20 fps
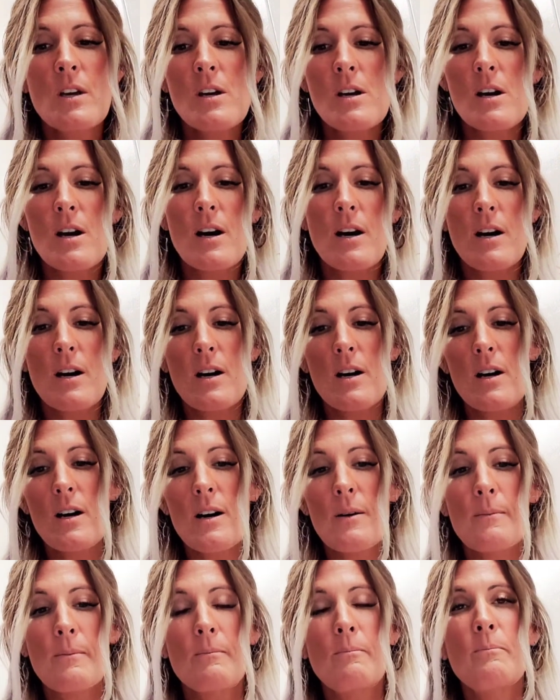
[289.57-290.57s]

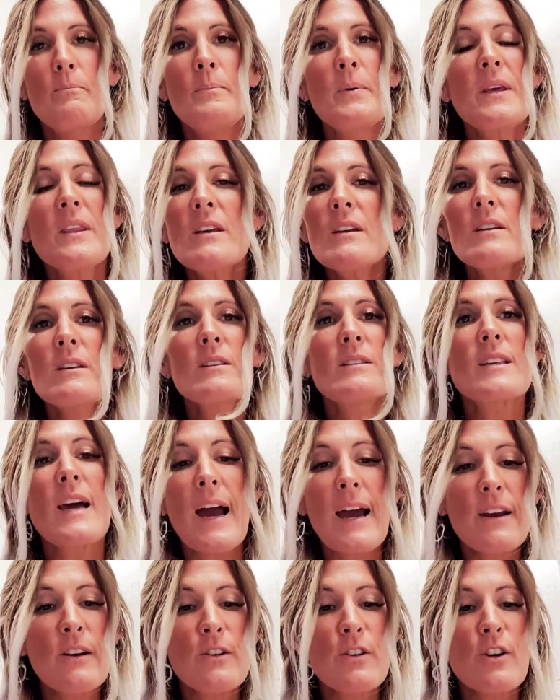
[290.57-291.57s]
Be the
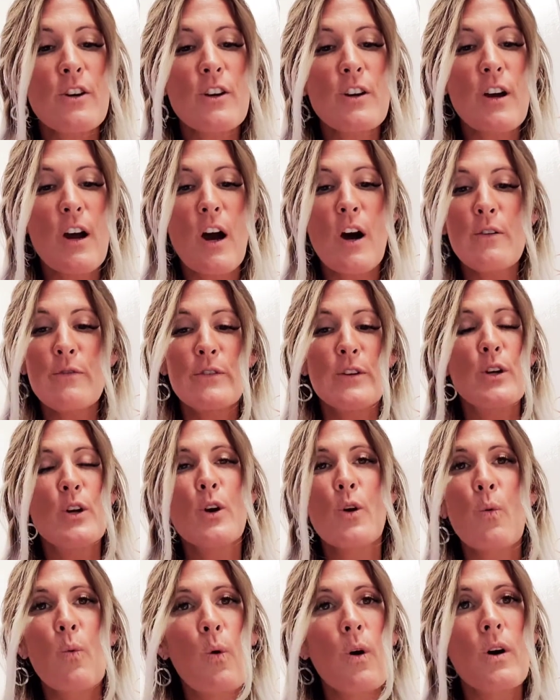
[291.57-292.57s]
designer of
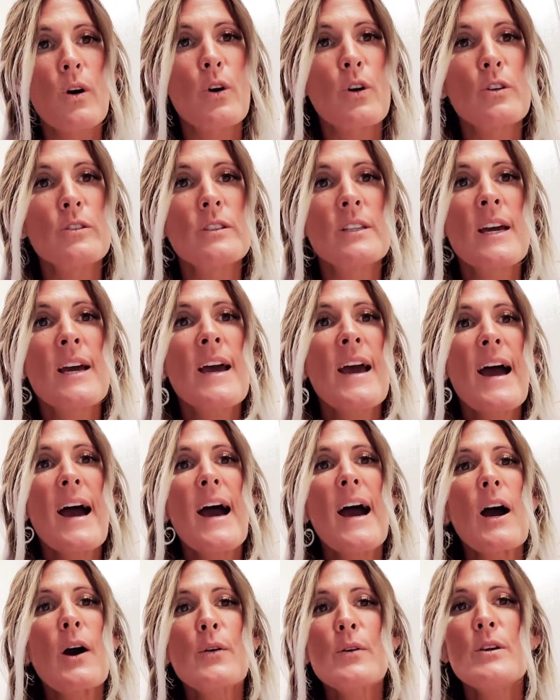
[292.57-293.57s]
your world.
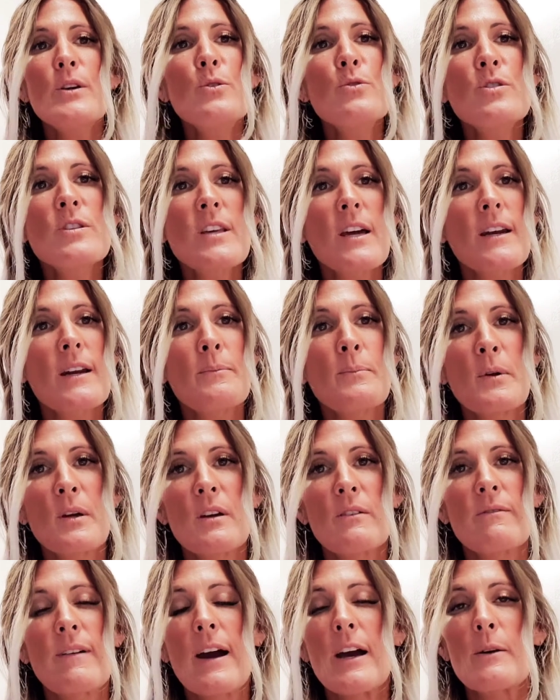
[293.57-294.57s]
How do you set up your
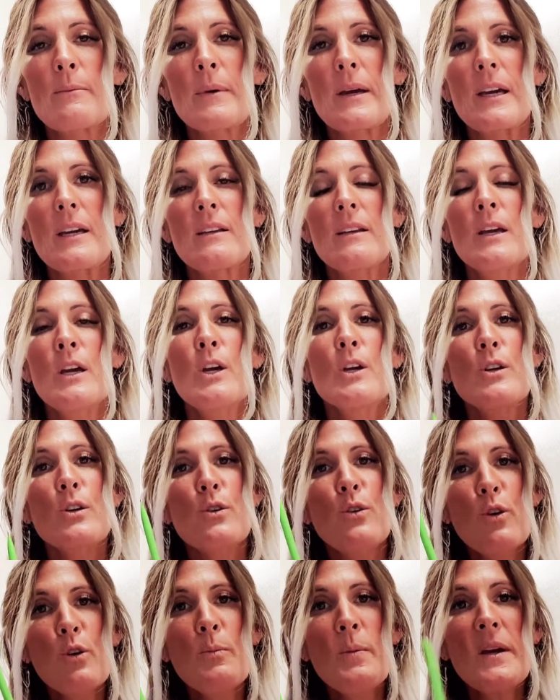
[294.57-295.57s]
environment?
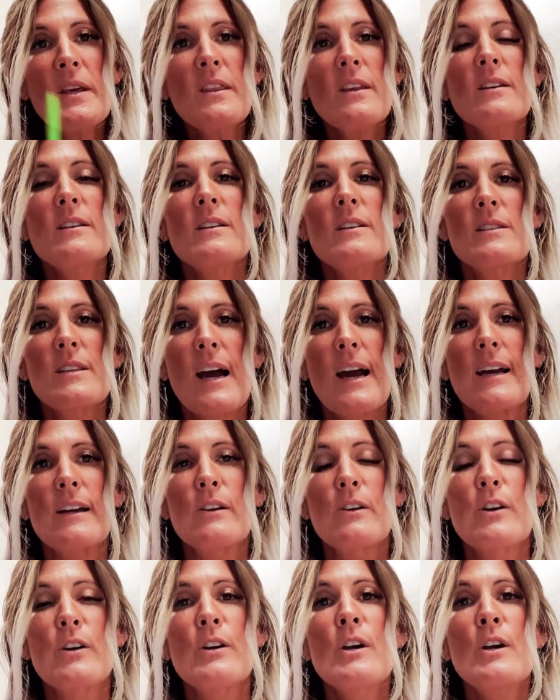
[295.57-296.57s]
You be the
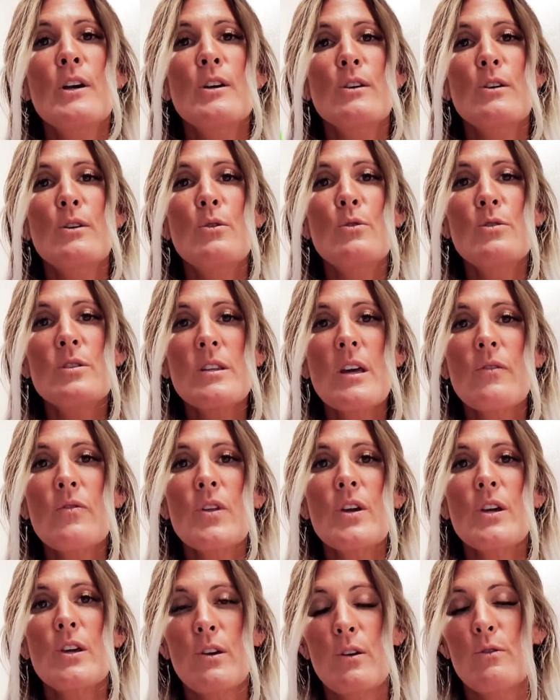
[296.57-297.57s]
designer. You set
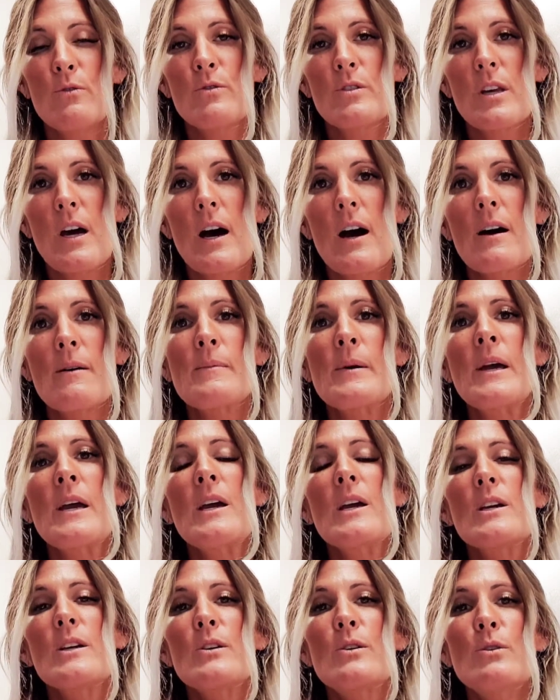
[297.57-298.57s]
the cues up.
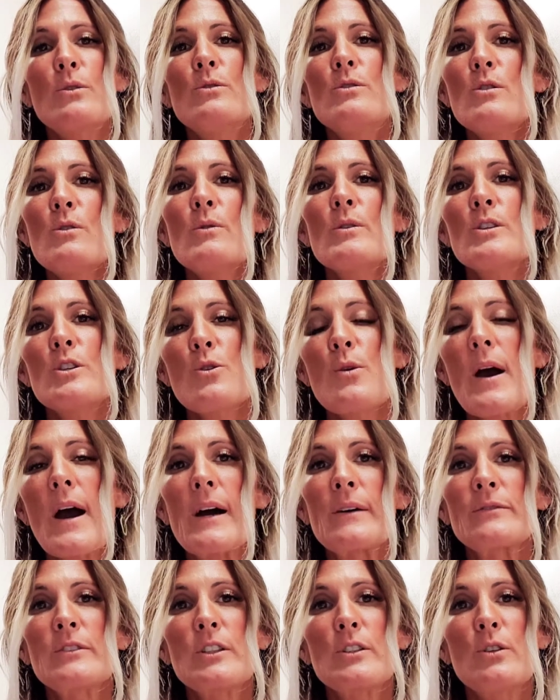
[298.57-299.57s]
You do what you
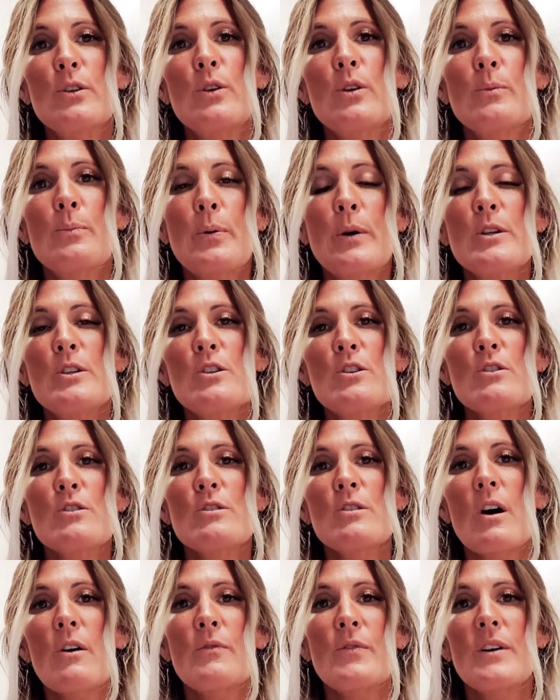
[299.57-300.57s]
have to do to put
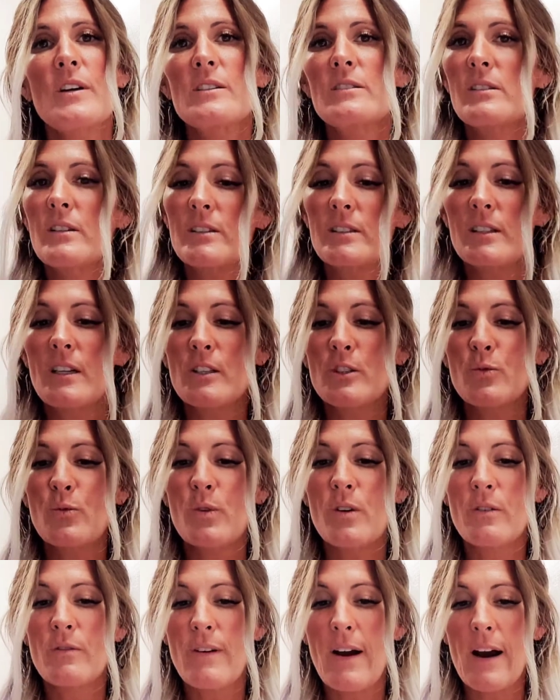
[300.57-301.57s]
yourself in a successful
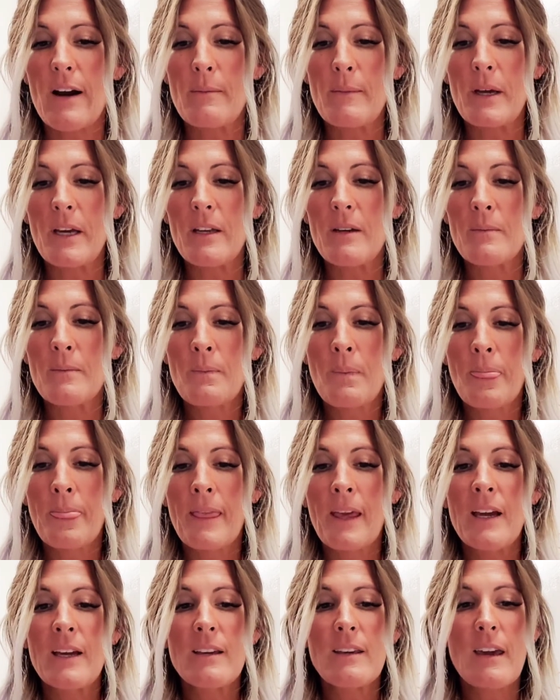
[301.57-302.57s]
environment.
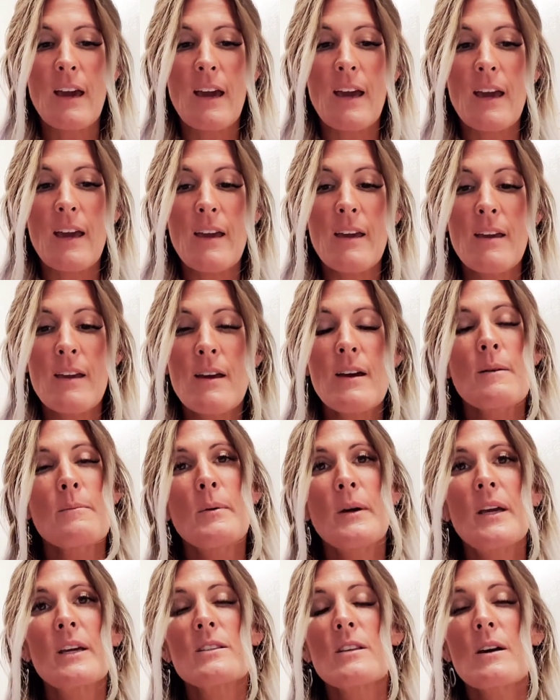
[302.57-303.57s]
Okay?
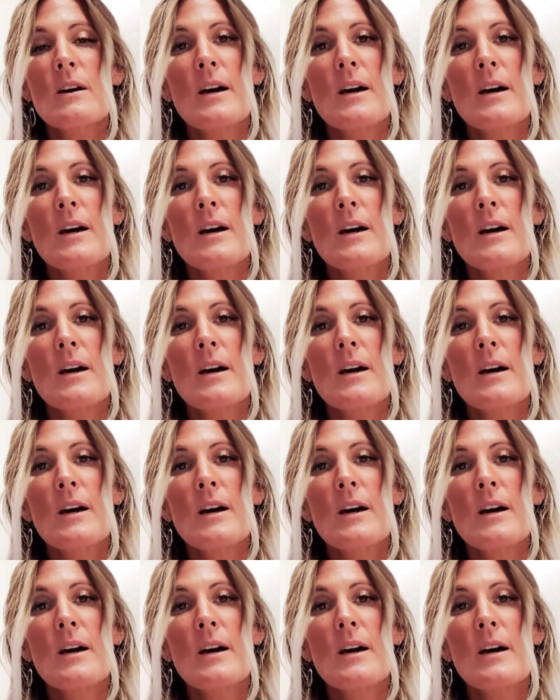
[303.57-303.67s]
Because